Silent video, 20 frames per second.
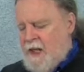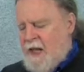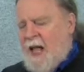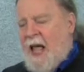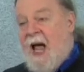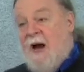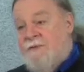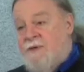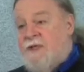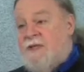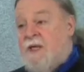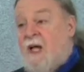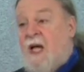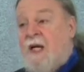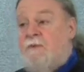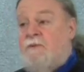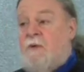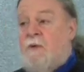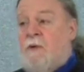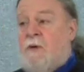Every
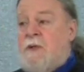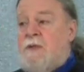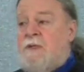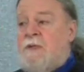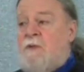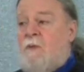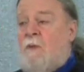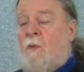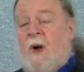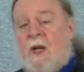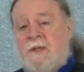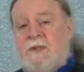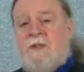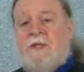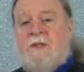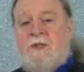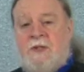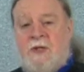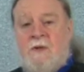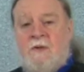side, of course, wants
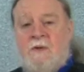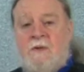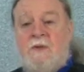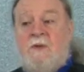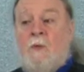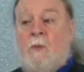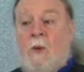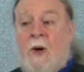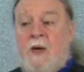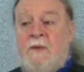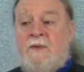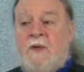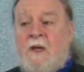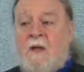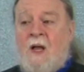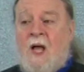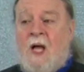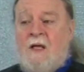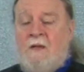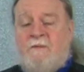to choose where the
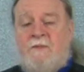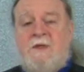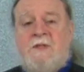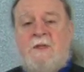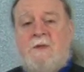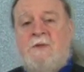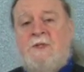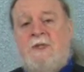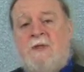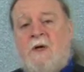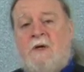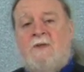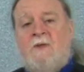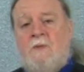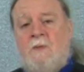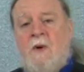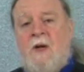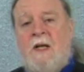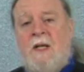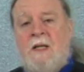clock of history starts
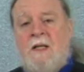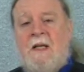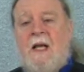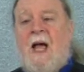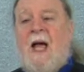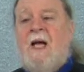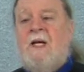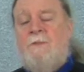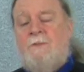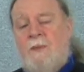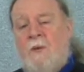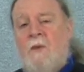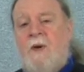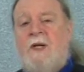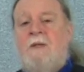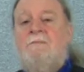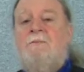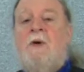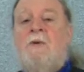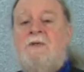running at a
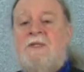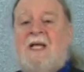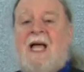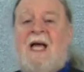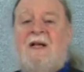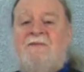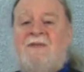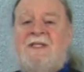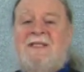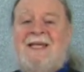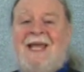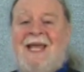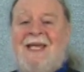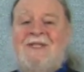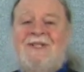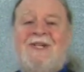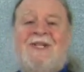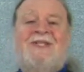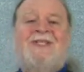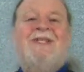point most
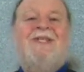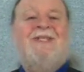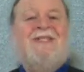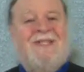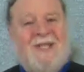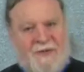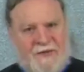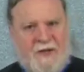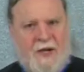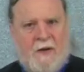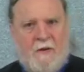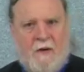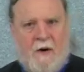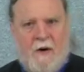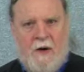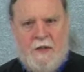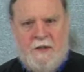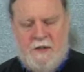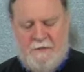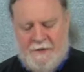advantageous to their
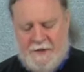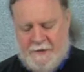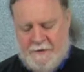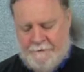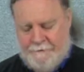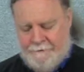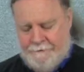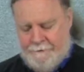argument.